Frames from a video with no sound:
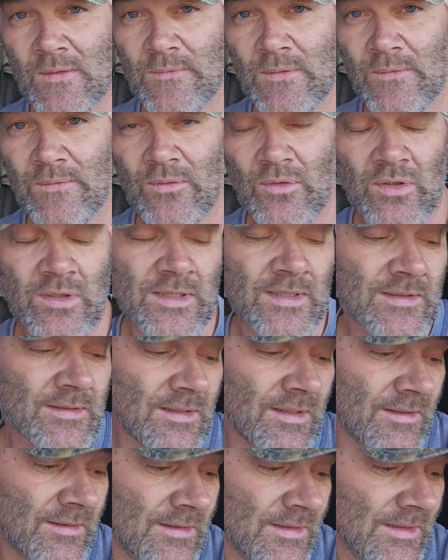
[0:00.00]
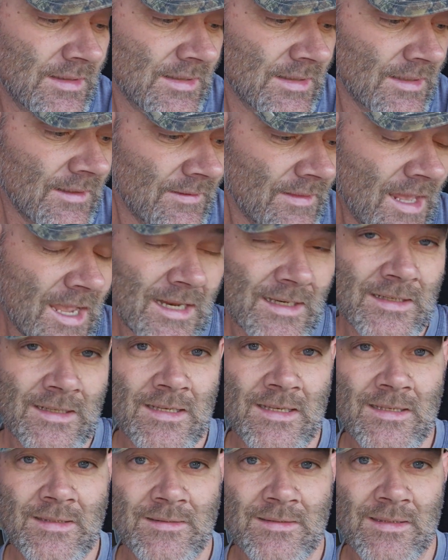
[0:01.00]
for free, so that
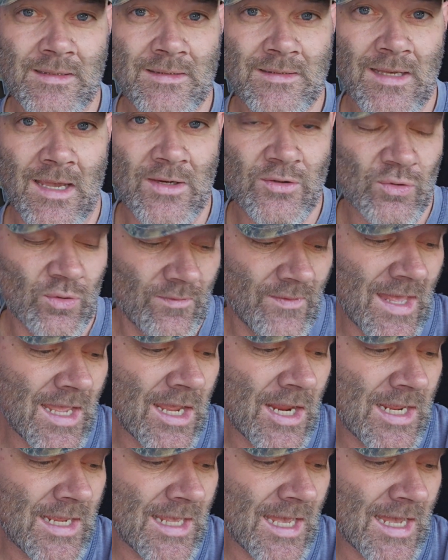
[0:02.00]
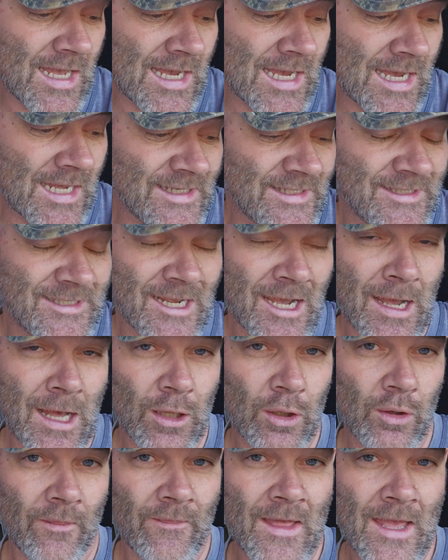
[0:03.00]
is sensational. They are
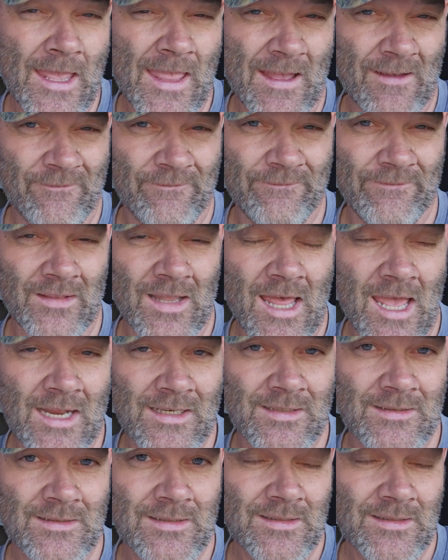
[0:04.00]
dull, they are flat.